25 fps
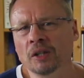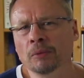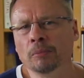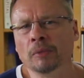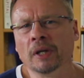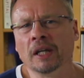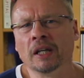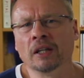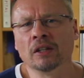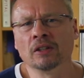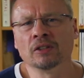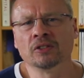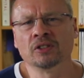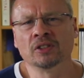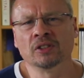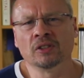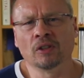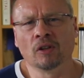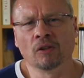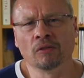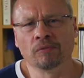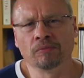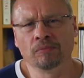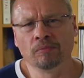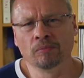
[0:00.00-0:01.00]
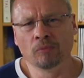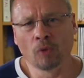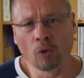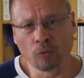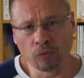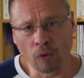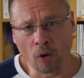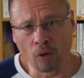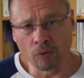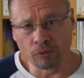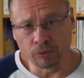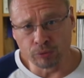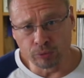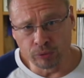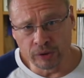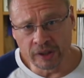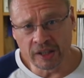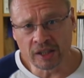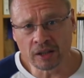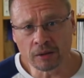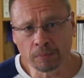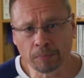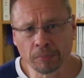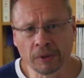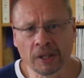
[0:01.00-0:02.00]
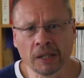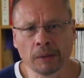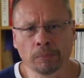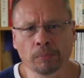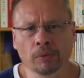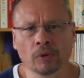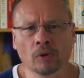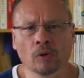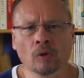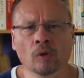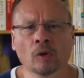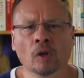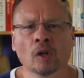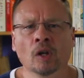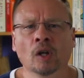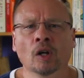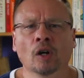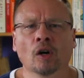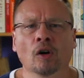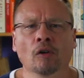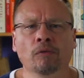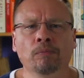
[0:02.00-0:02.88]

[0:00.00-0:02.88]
emails of real people,